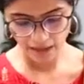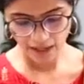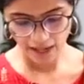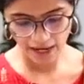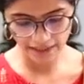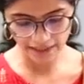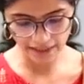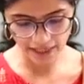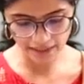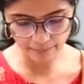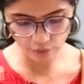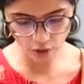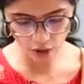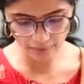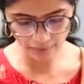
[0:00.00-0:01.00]
and an
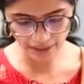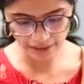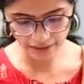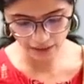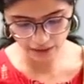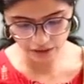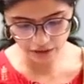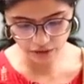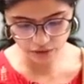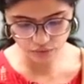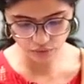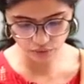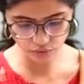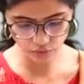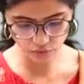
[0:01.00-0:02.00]
abnormal and
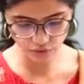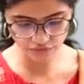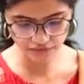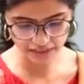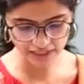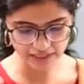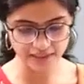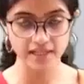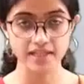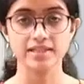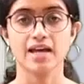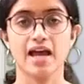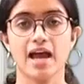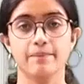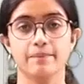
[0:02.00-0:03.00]
uncontrolled growth of cells is
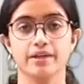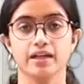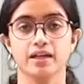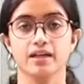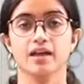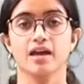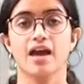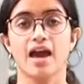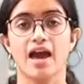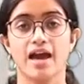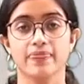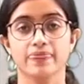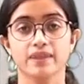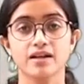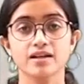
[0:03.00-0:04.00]
happening,
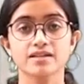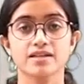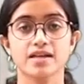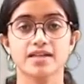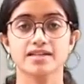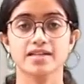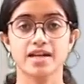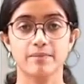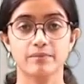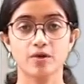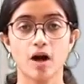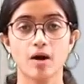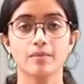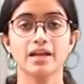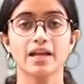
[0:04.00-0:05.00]
and thus there is an
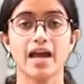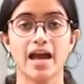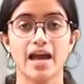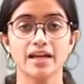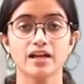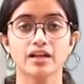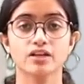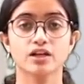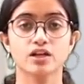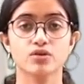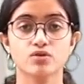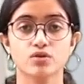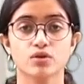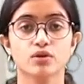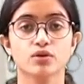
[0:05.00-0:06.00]
abnormal and
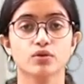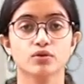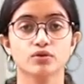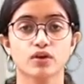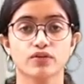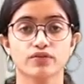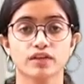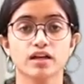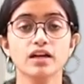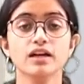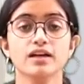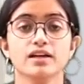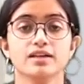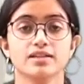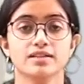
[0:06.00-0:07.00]
uncontrolled growth of the
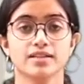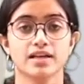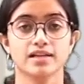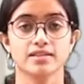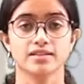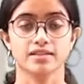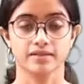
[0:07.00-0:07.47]
cells.